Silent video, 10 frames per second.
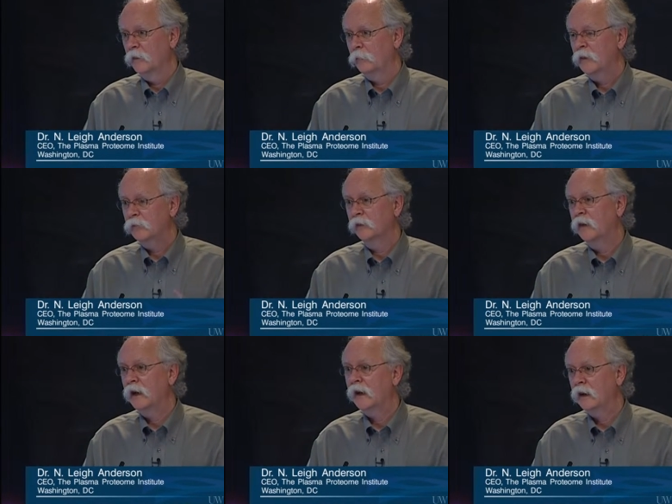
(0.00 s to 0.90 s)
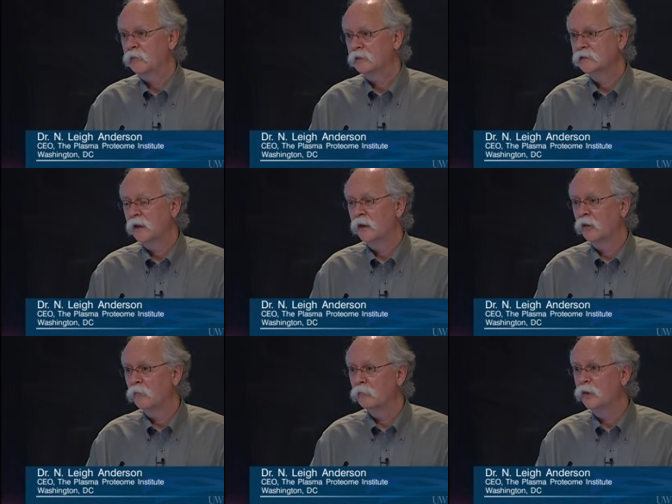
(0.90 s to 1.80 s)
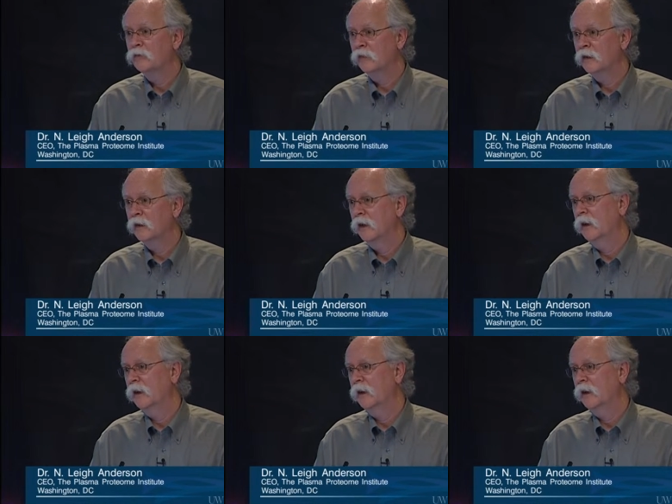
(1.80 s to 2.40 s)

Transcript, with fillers: people in an academic setting are motivated and